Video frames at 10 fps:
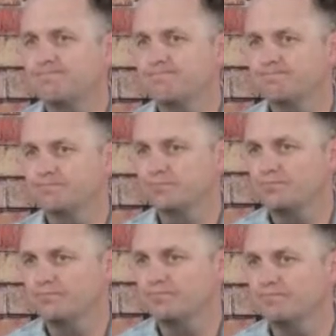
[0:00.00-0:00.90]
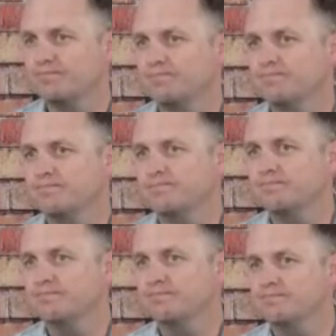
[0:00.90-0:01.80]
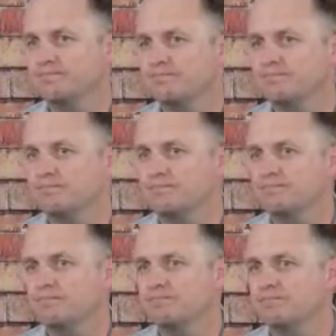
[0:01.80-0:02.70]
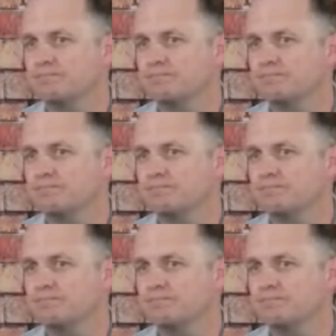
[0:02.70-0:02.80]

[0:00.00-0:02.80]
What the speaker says: [no speech]